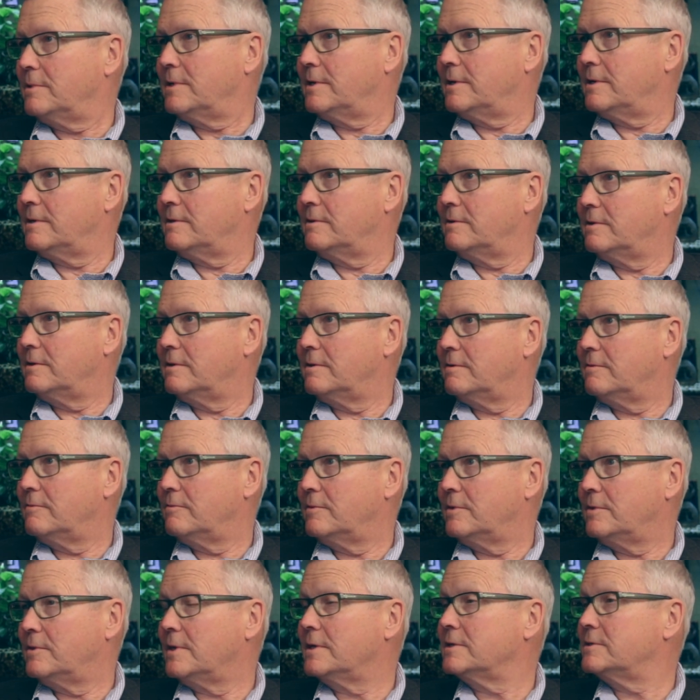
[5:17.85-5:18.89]
and
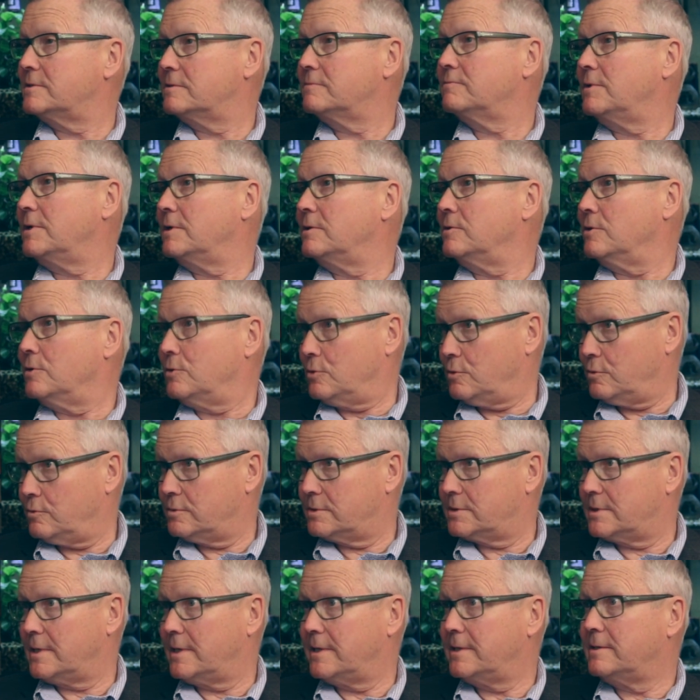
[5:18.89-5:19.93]
that's in the
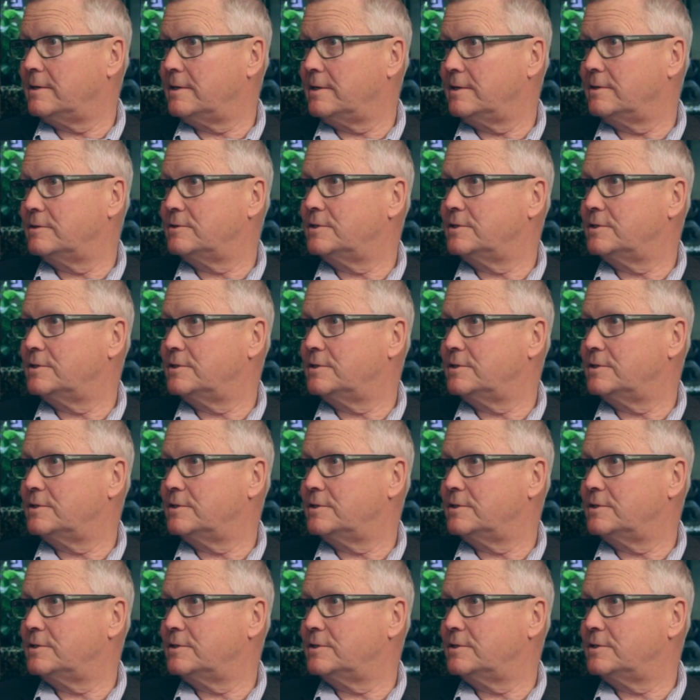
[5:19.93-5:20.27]
news lately.